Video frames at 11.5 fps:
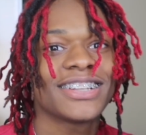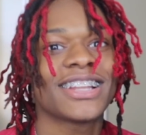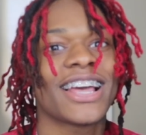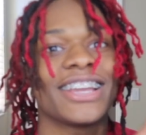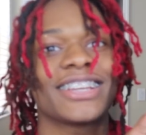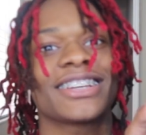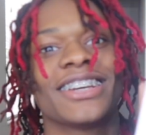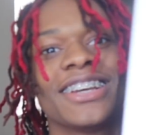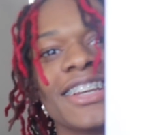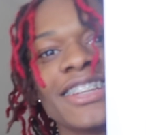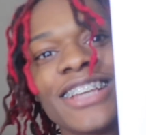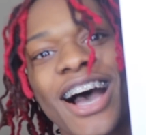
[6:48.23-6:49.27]
Like,
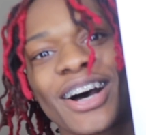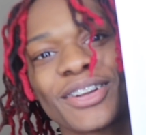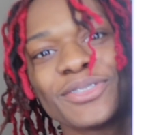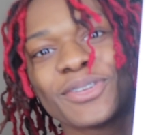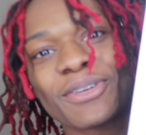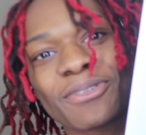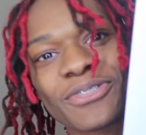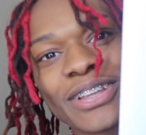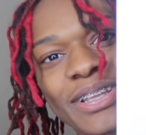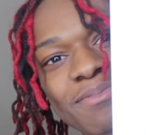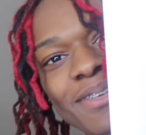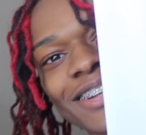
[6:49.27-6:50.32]
y'all don't know the
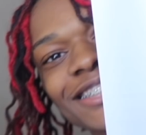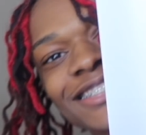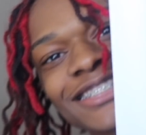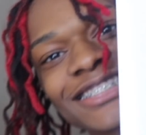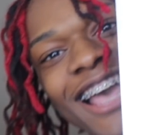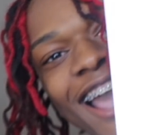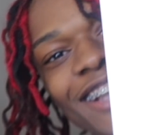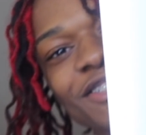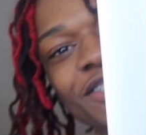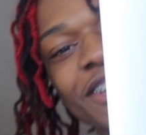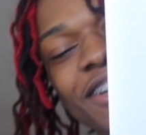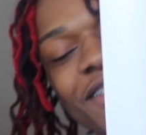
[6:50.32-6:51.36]
feeling, bro. This is
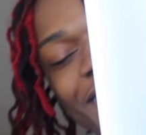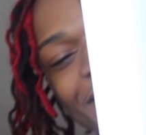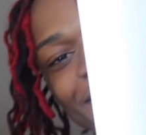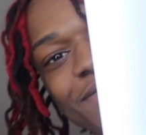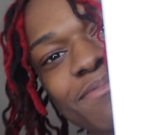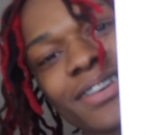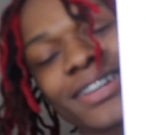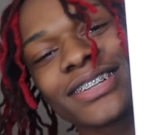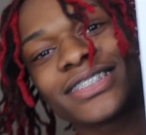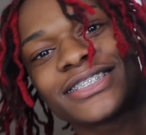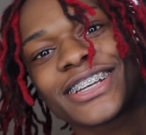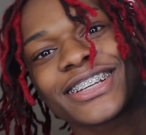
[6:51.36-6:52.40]
actually crazy,
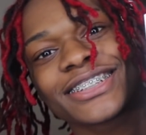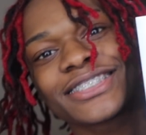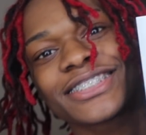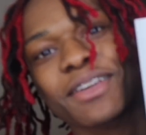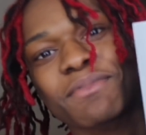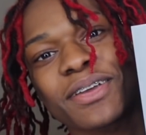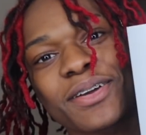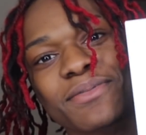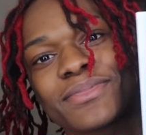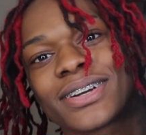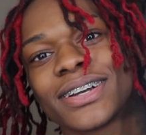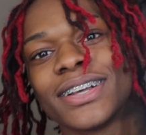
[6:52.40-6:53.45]
bro. Check, check me out,
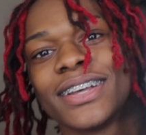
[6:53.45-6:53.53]
bro.